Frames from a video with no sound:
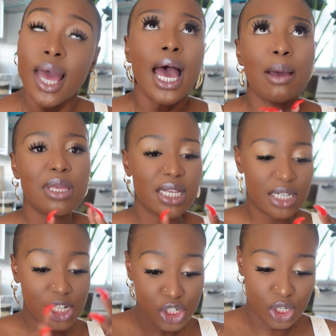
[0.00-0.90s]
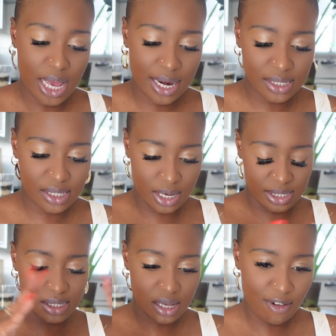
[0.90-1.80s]
I mean, the dish at
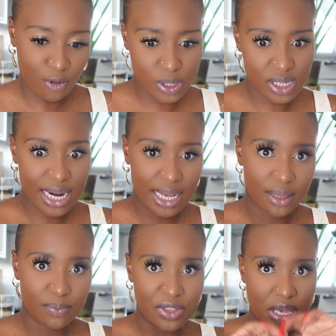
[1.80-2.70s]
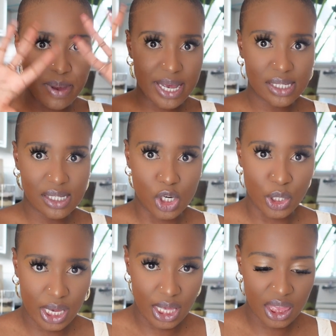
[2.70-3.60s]
itself wasn't like the best
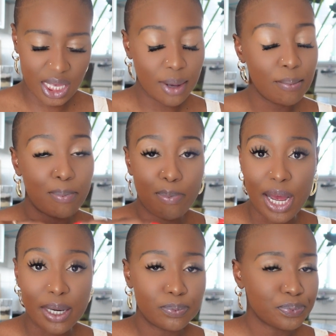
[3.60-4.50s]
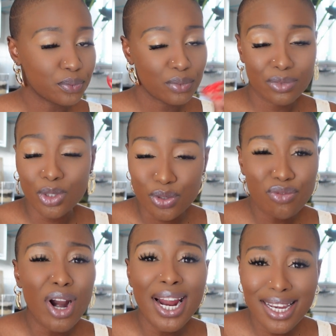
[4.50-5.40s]
looking thing, but those
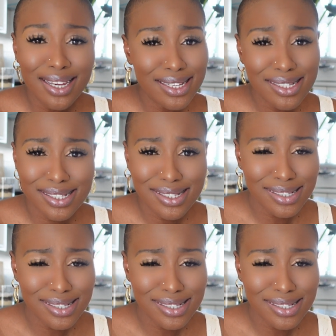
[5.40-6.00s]
fries.